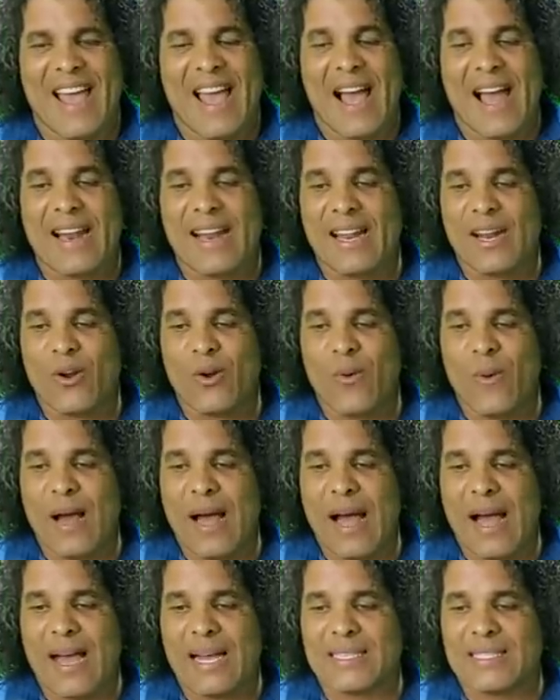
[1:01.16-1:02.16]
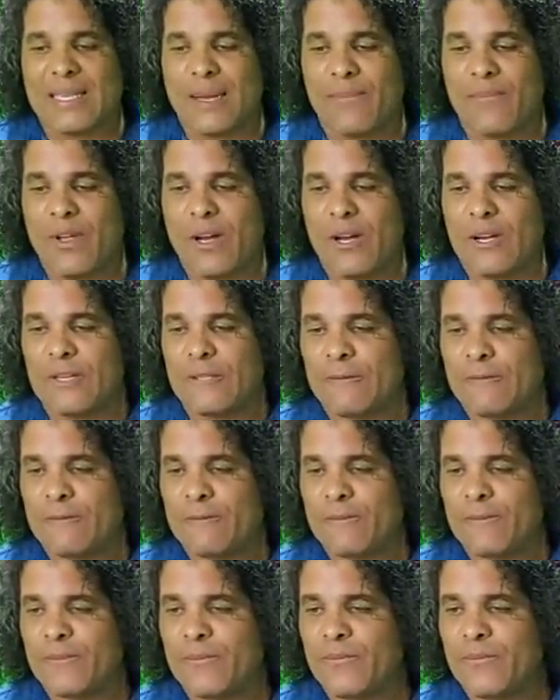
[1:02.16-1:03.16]
And they don't want to accept that.
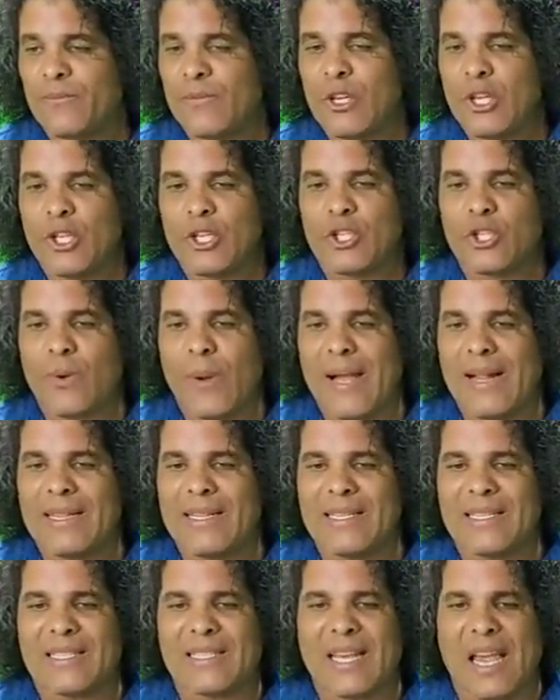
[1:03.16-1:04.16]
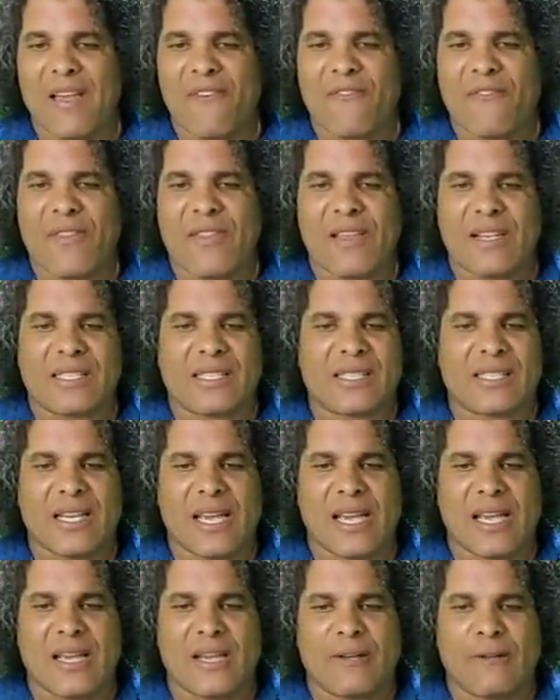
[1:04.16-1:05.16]
So I'll decipher this
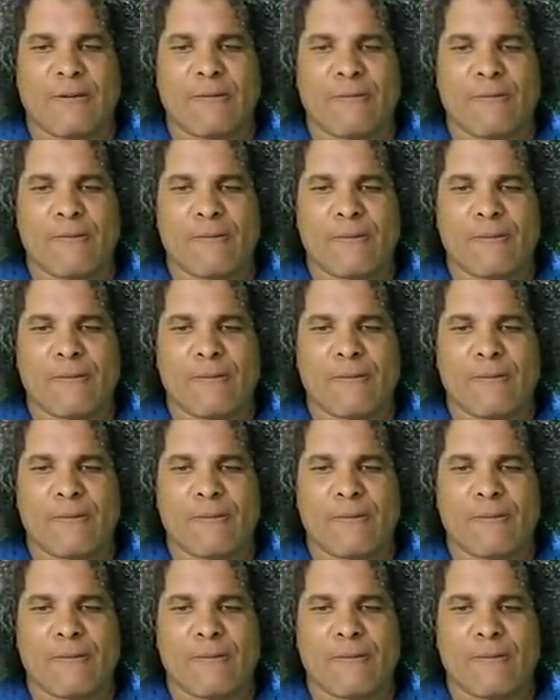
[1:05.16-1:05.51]
thing.